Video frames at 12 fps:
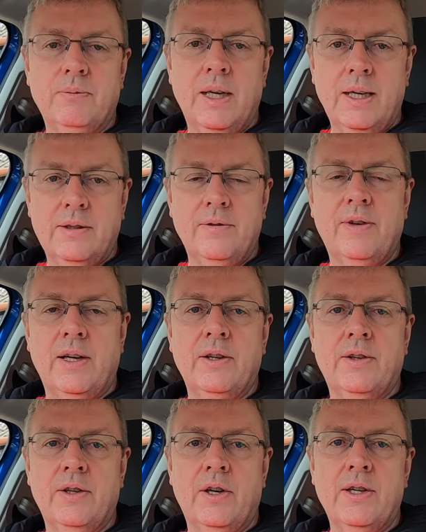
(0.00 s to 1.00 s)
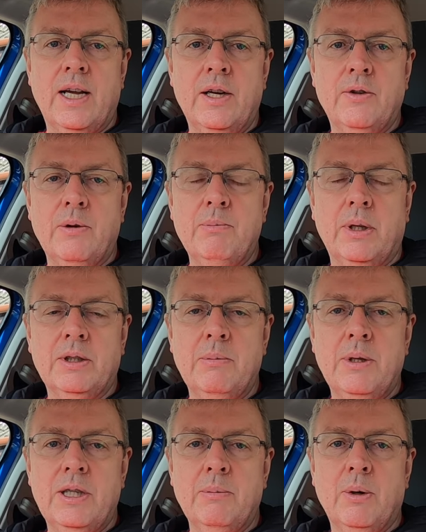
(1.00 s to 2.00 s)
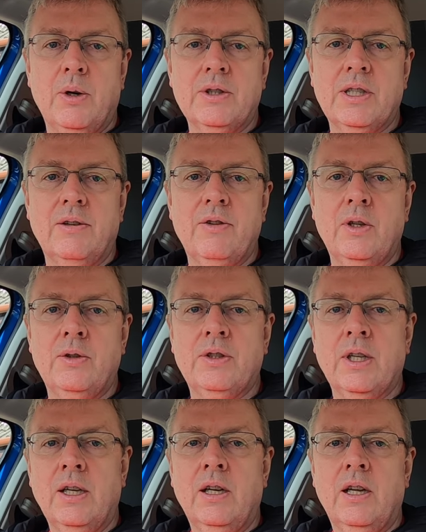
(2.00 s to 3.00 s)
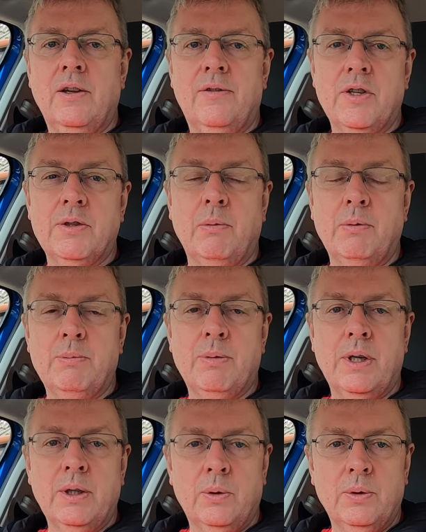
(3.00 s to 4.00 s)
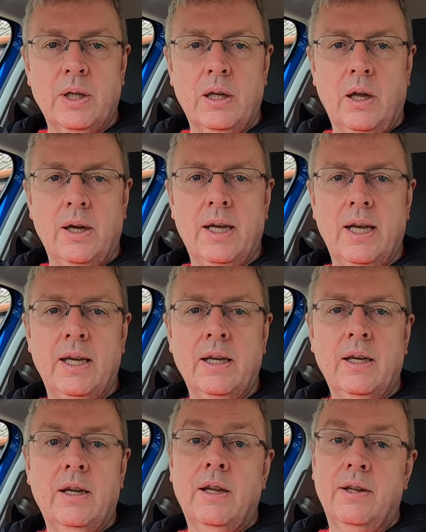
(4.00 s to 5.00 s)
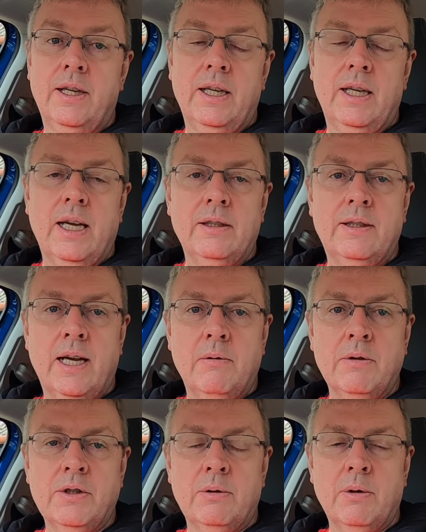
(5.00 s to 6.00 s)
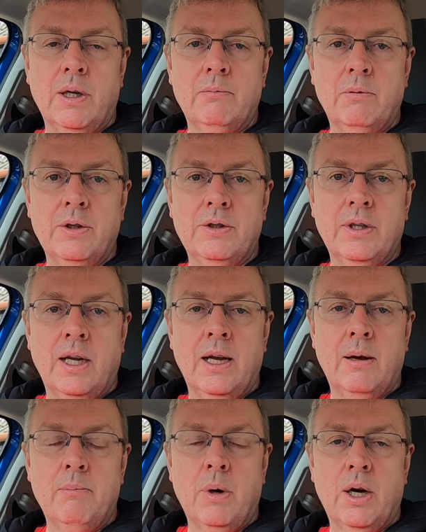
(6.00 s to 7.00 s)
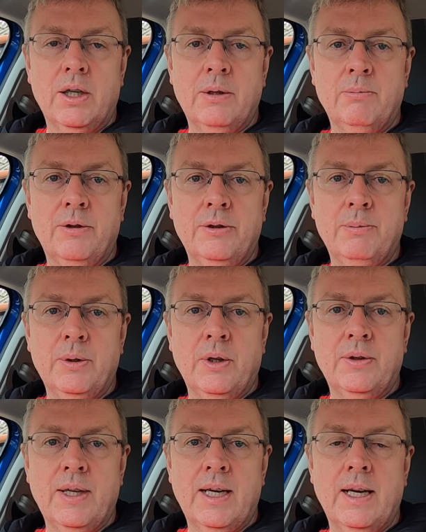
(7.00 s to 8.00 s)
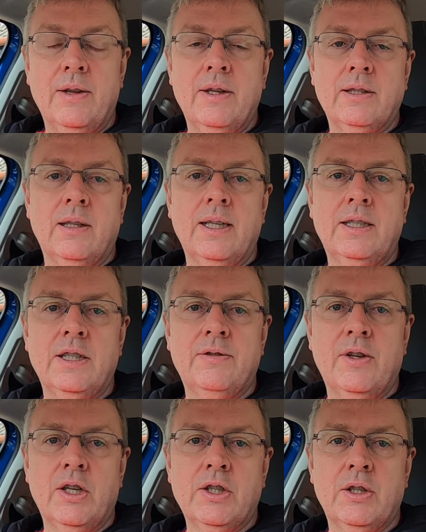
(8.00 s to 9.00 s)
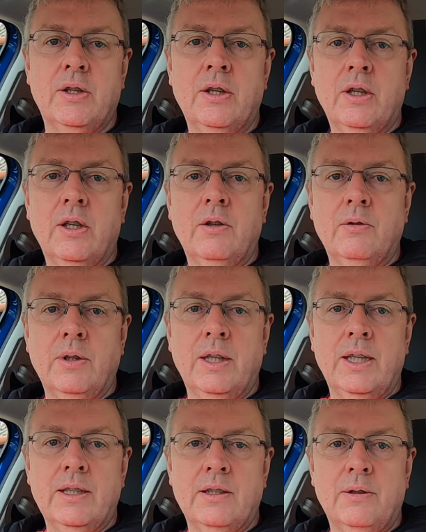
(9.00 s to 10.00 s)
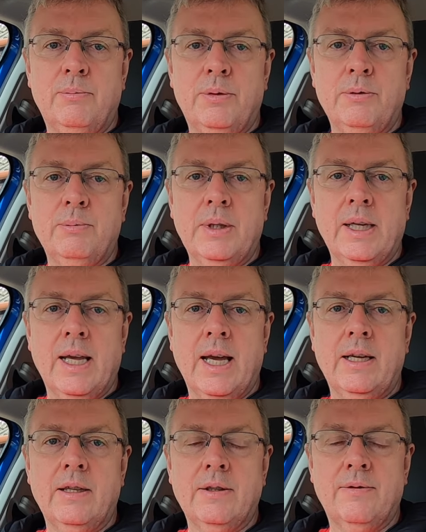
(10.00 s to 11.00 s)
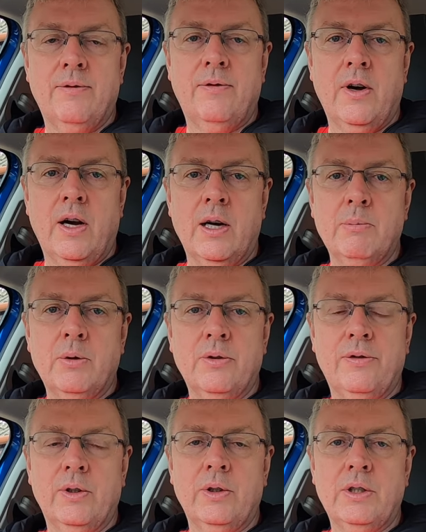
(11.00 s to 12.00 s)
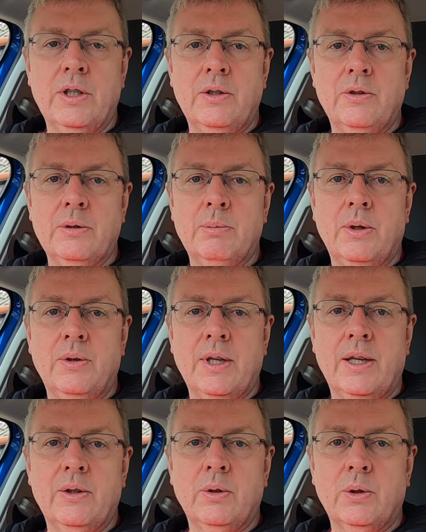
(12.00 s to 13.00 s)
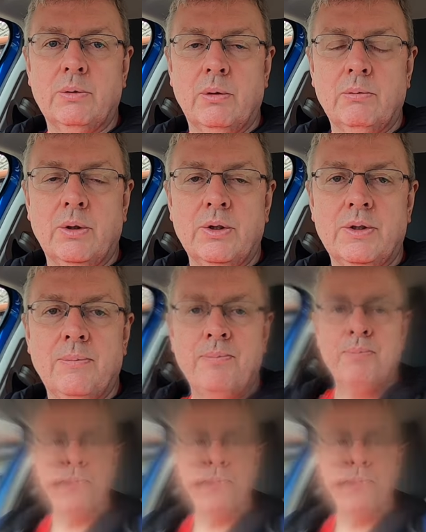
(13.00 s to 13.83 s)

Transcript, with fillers: It is in fact the third Android multimedia box I've used. The first one was pretty old and clunky. The Tech Wizard one was a marked improvement on that, and this latest version really is an improvement again. It's far more fluid and usable than the old one was.